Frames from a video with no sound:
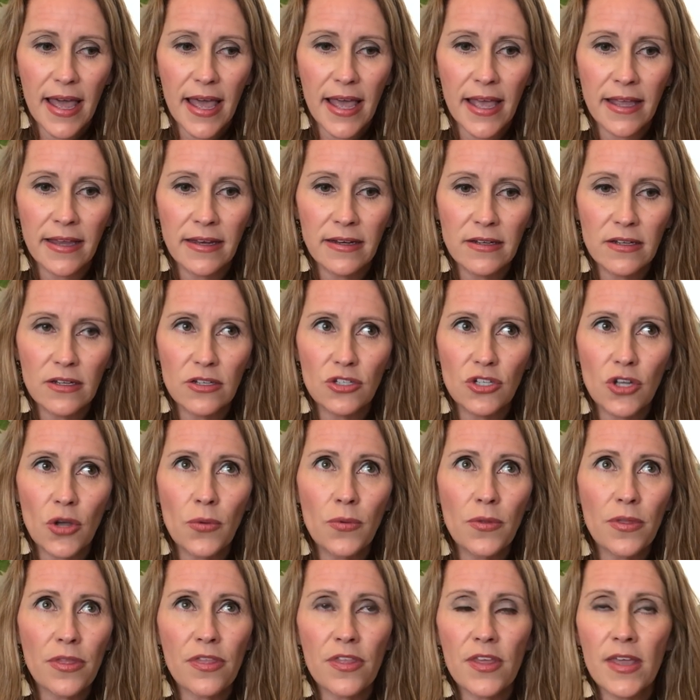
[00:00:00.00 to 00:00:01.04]
And
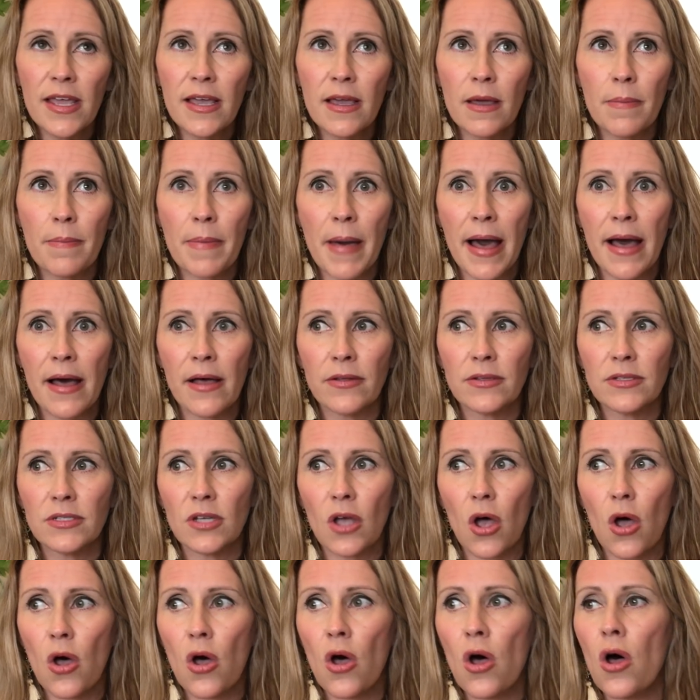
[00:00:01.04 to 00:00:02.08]
don't think about
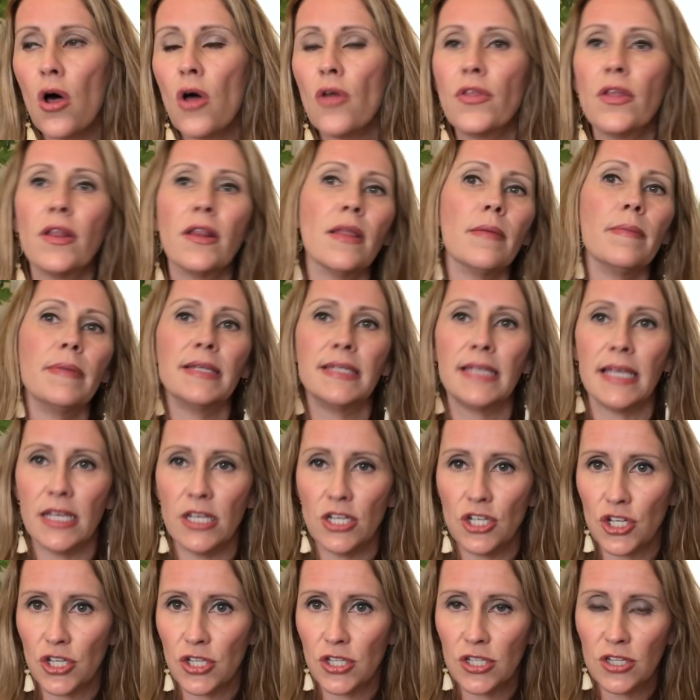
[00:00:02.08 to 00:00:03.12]
all the
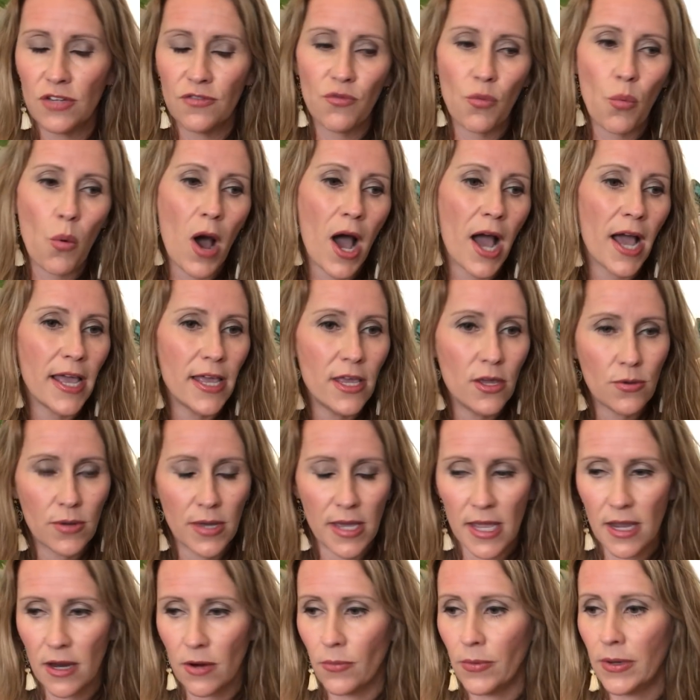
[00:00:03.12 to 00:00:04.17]
limitations of why you
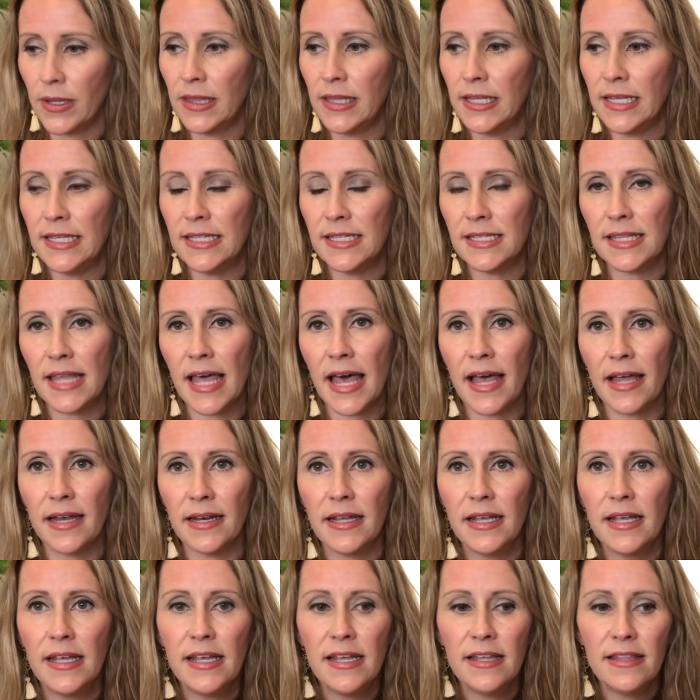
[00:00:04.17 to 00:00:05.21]
can't release that.
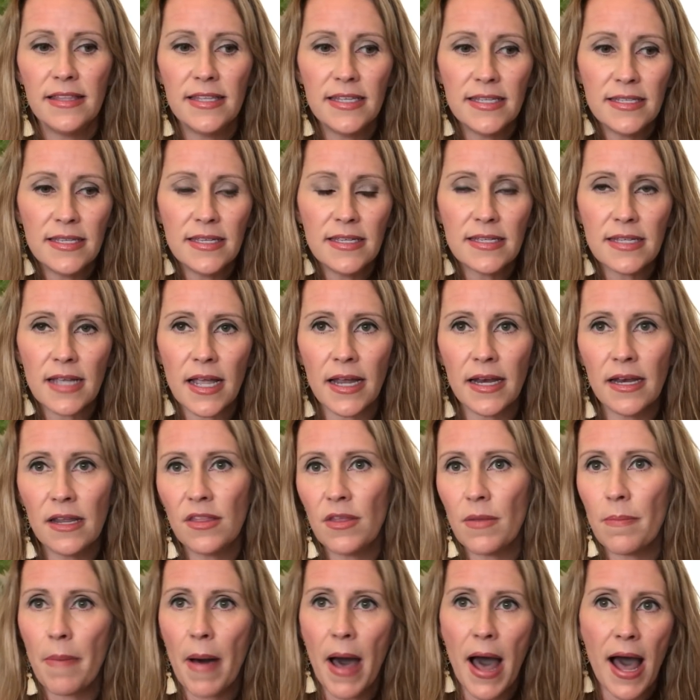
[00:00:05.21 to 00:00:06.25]
This is kind of
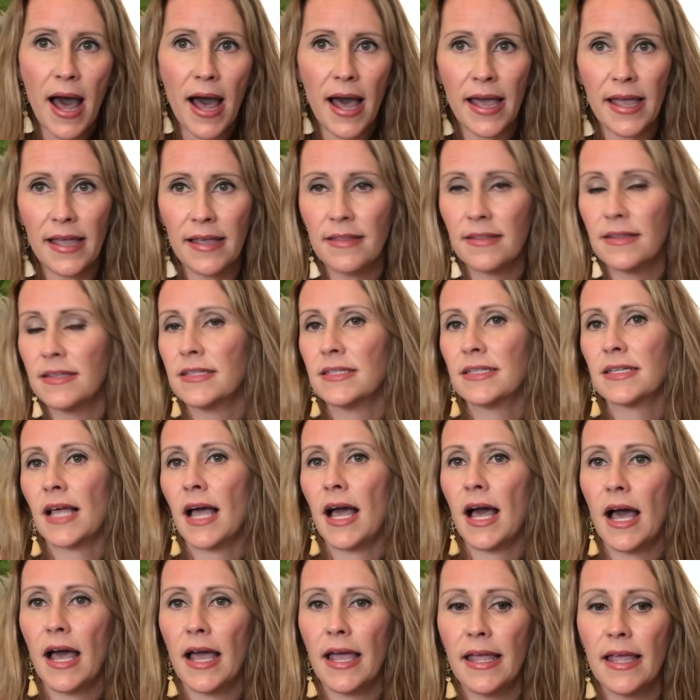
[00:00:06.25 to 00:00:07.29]
the pie in the
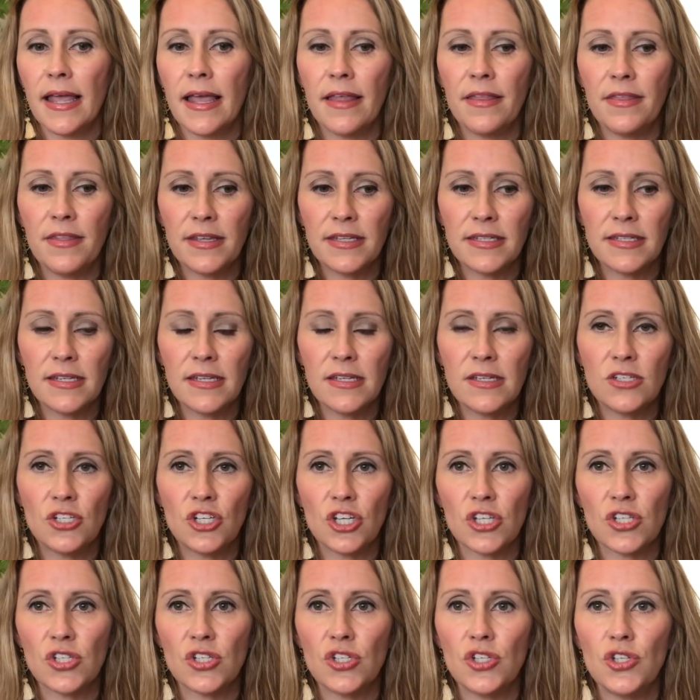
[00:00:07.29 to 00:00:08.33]
sky, and this is
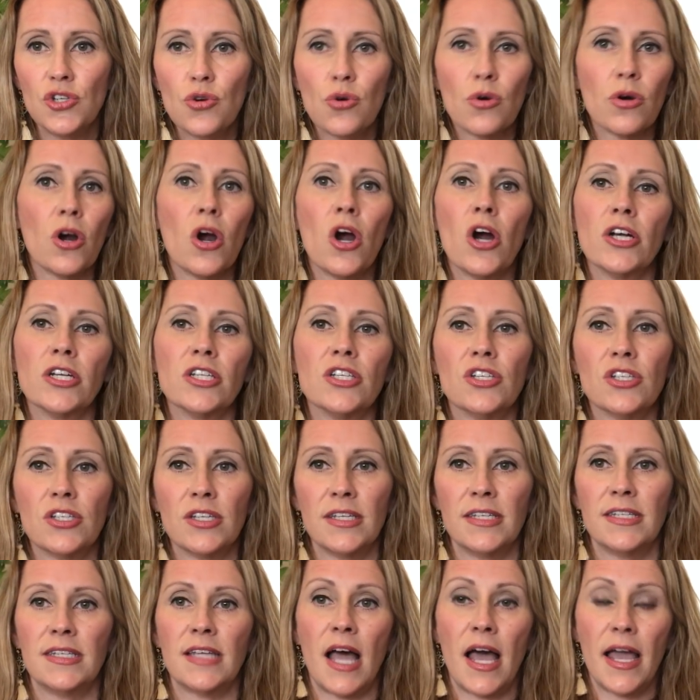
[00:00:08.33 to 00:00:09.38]
just your heart's
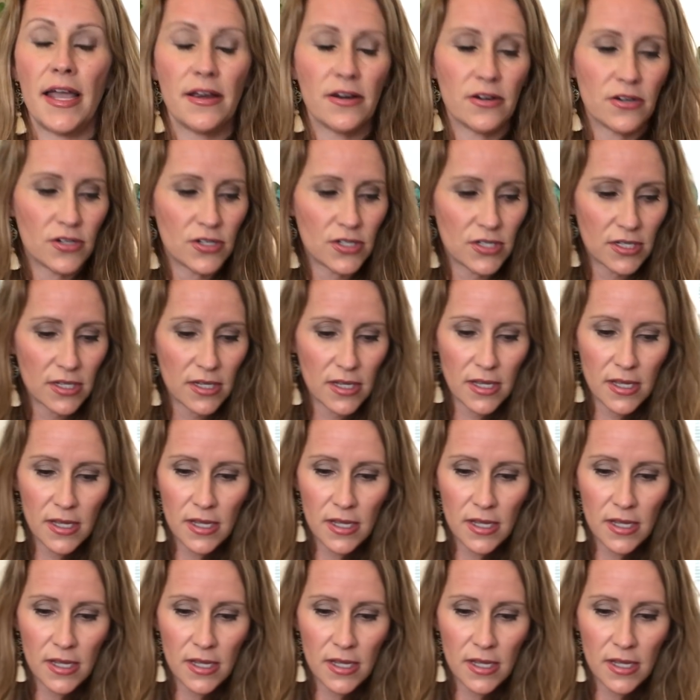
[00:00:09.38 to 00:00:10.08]
desires.